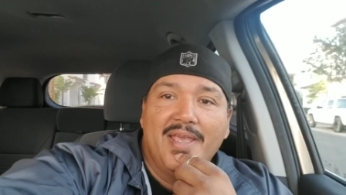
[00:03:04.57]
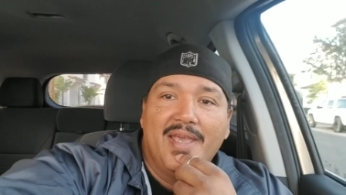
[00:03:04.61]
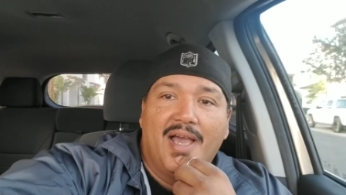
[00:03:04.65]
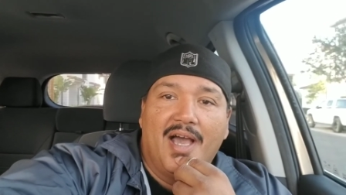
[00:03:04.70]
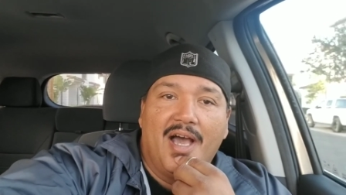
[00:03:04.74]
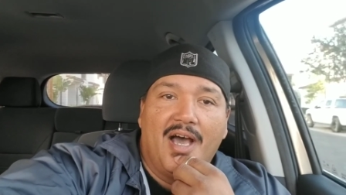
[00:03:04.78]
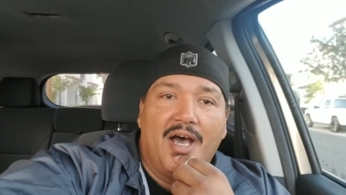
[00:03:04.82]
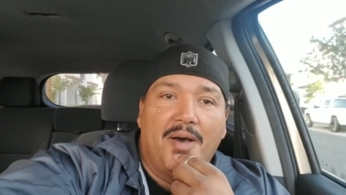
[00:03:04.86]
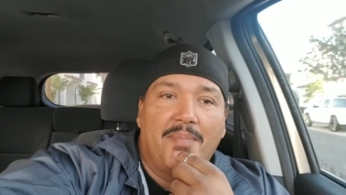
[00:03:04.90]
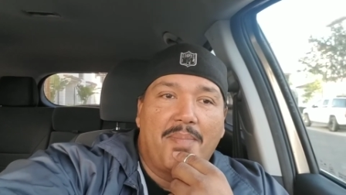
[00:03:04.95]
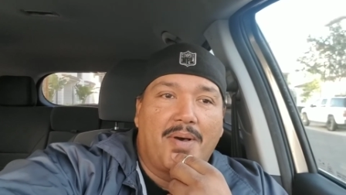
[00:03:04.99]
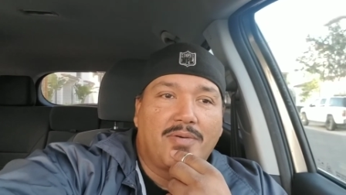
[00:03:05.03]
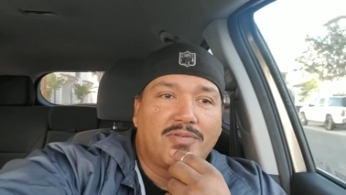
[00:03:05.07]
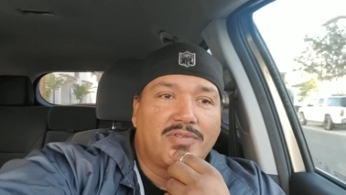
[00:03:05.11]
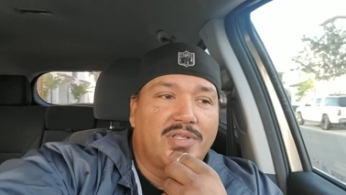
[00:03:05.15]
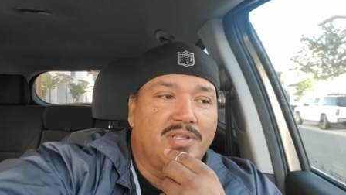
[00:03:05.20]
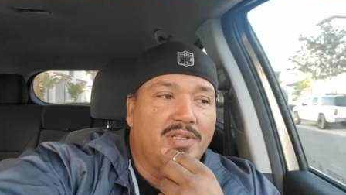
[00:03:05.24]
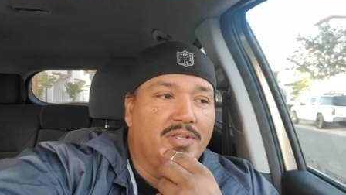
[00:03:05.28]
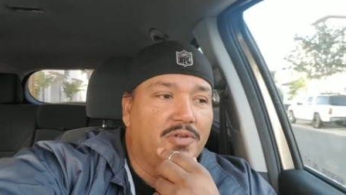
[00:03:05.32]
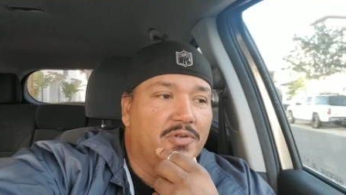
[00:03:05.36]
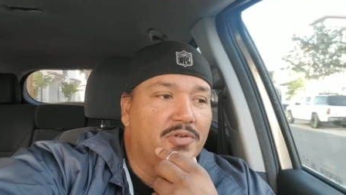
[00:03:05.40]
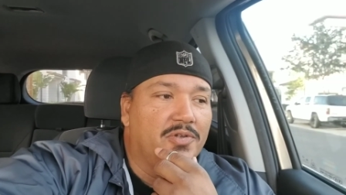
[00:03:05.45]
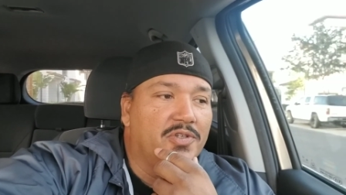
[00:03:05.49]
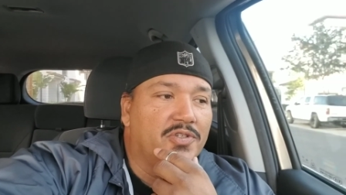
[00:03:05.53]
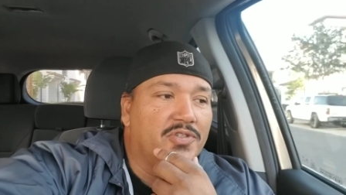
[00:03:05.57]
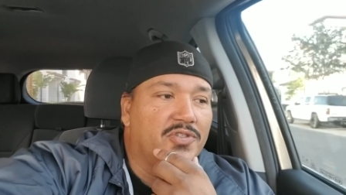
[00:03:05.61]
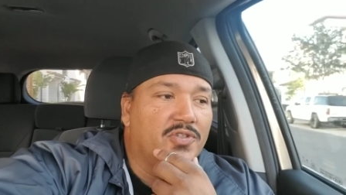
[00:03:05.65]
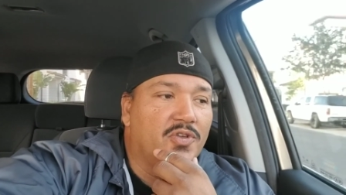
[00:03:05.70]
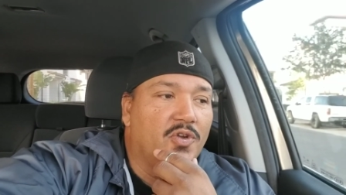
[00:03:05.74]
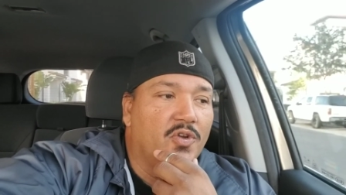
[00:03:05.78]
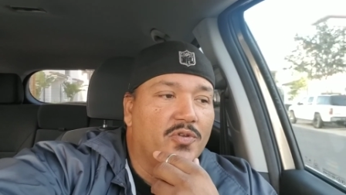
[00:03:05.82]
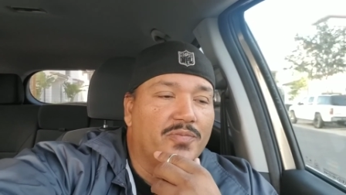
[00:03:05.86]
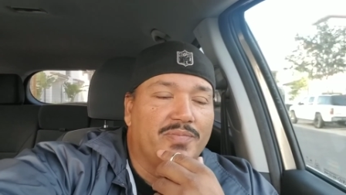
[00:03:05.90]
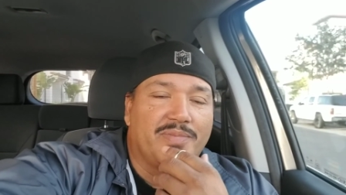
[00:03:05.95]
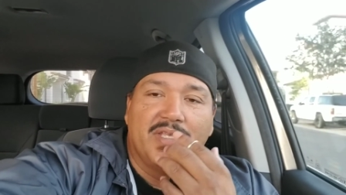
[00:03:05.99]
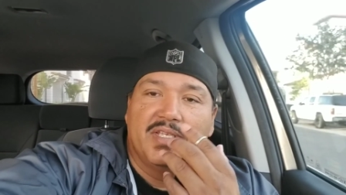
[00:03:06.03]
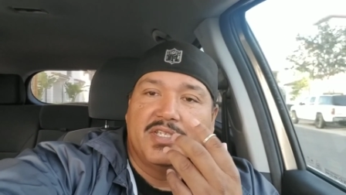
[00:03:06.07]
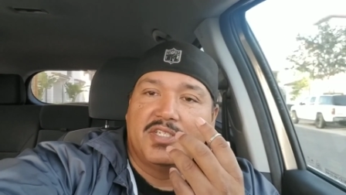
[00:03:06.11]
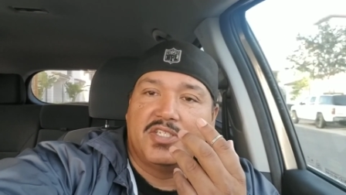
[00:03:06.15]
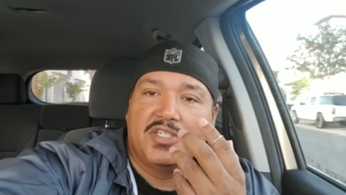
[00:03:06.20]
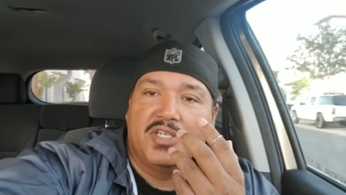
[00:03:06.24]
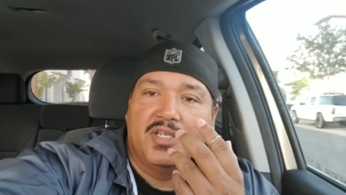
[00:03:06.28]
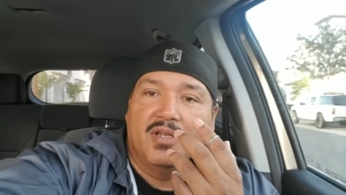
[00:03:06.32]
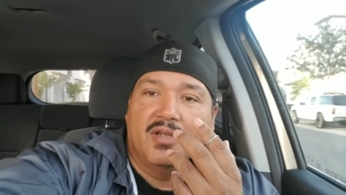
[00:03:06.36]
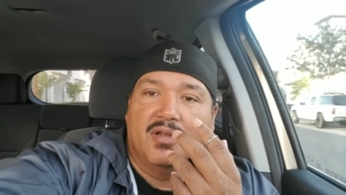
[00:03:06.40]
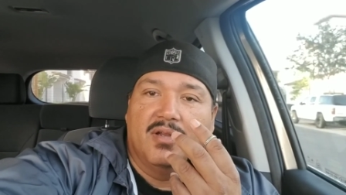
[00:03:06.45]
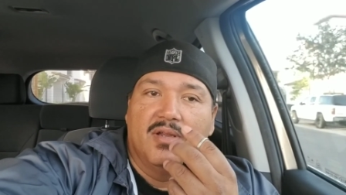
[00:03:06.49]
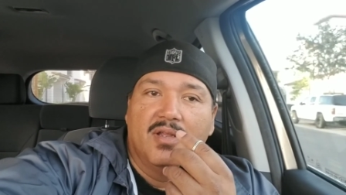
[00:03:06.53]
I was a little disturbed this
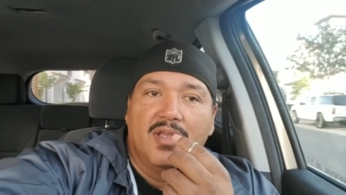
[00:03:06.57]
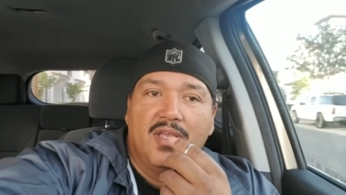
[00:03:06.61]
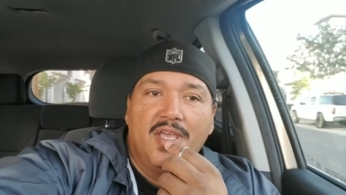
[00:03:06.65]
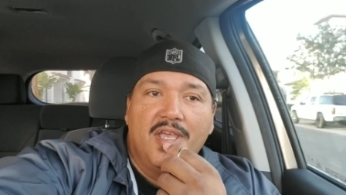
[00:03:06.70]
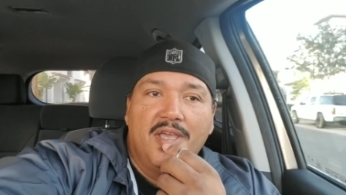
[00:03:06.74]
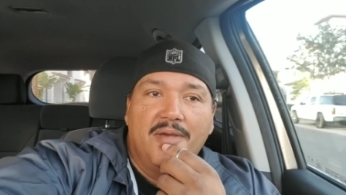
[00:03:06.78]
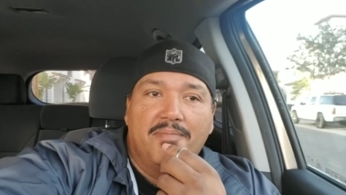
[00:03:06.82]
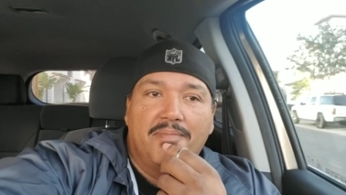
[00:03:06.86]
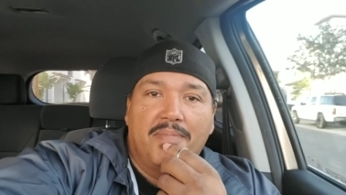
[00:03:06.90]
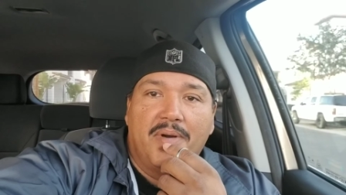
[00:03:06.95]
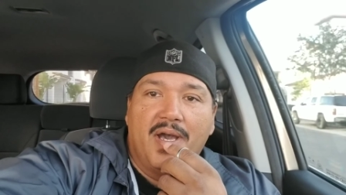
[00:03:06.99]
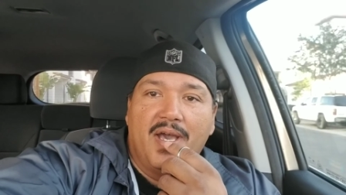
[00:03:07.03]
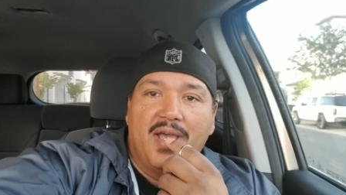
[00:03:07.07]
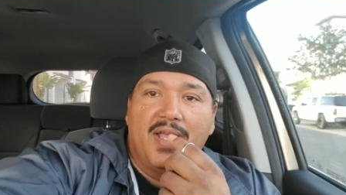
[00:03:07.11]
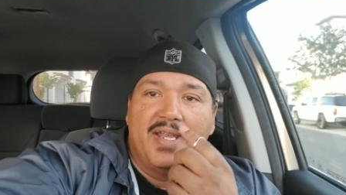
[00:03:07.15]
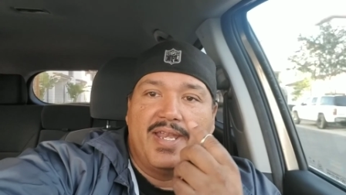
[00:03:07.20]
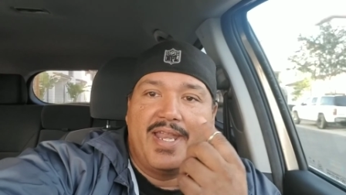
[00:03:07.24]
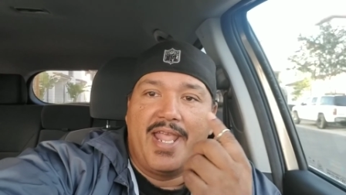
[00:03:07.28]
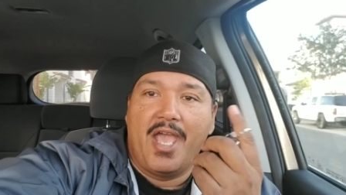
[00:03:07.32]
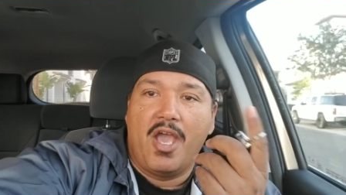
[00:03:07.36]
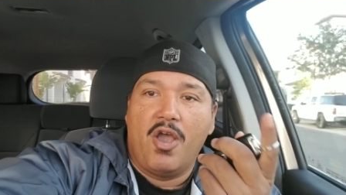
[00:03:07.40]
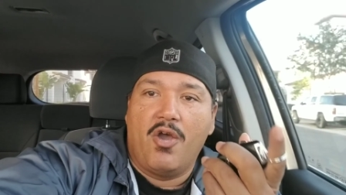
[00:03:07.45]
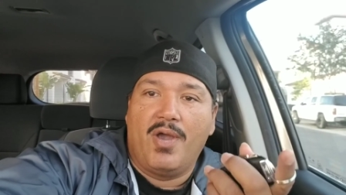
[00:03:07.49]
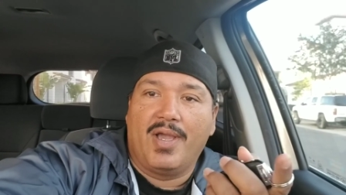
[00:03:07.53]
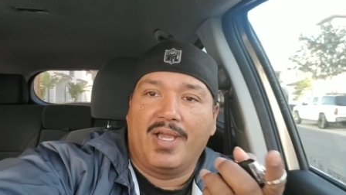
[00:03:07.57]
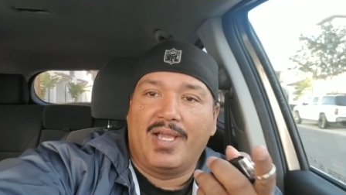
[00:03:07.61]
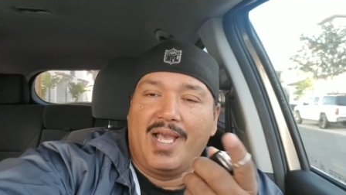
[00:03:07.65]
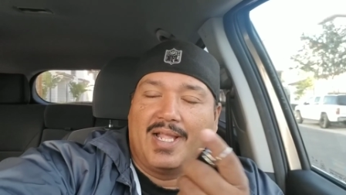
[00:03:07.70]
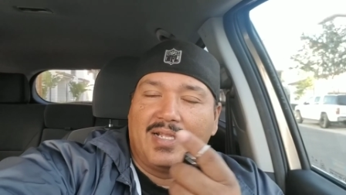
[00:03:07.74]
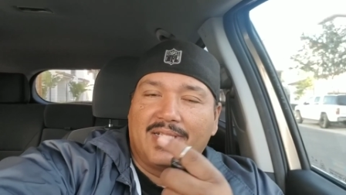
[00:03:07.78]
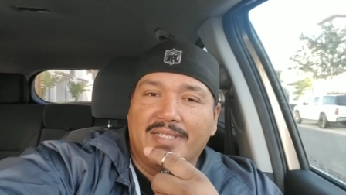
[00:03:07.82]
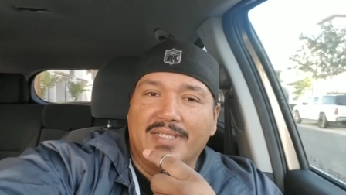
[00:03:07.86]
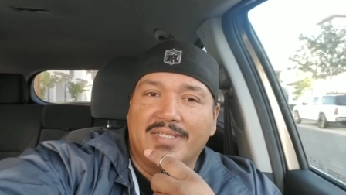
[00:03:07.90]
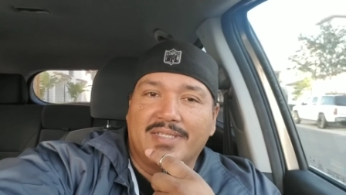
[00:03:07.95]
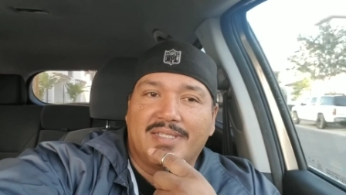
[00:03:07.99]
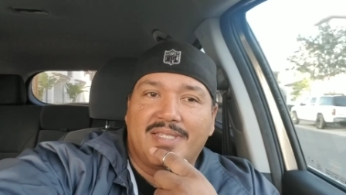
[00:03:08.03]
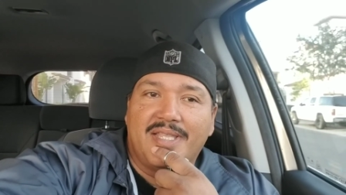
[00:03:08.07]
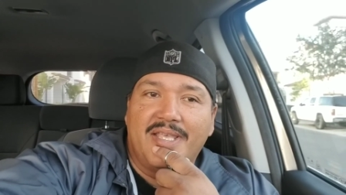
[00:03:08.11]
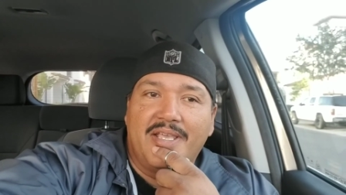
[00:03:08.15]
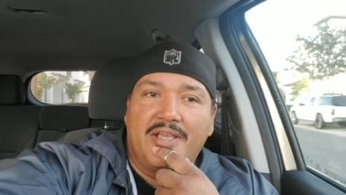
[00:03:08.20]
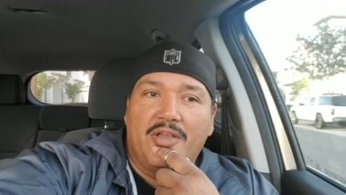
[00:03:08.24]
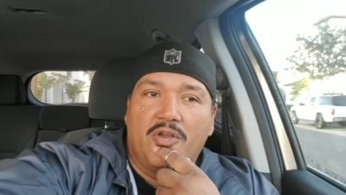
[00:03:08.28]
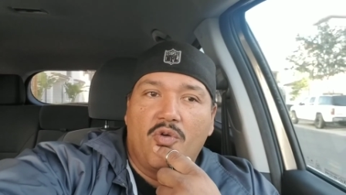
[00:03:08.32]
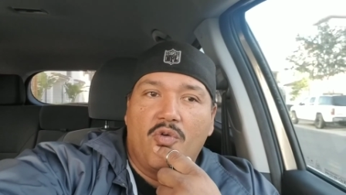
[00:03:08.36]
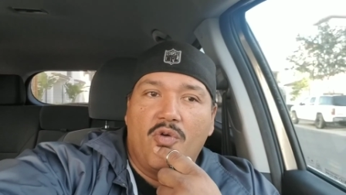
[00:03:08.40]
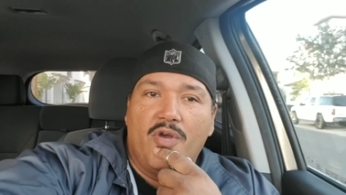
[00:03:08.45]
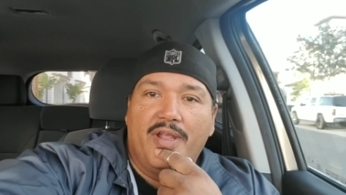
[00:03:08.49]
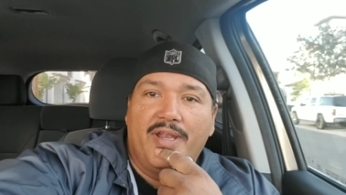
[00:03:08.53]
year, but now I got this
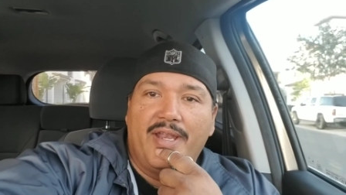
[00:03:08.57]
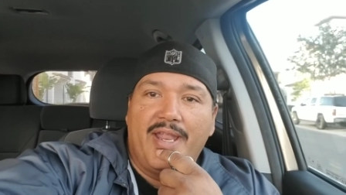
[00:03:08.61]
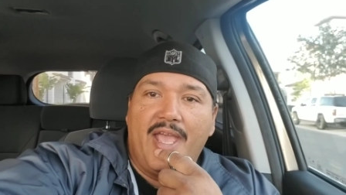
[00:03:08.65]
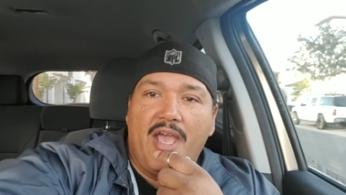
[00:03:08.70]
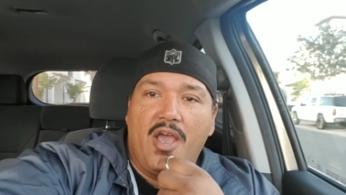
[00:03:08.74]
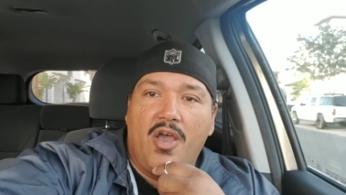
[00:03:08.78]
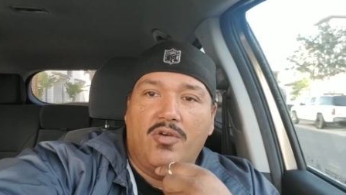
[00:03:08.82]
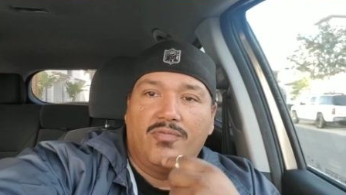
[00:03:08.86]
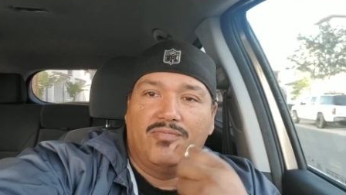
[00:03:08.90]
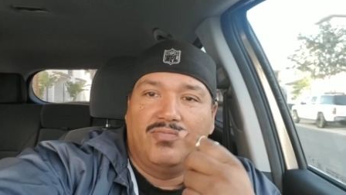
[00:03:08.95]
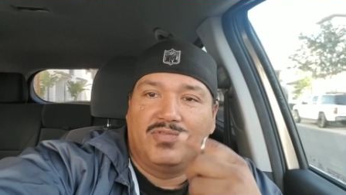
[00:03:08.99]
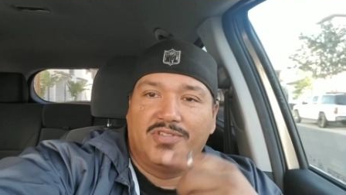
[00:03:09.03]
thing going now.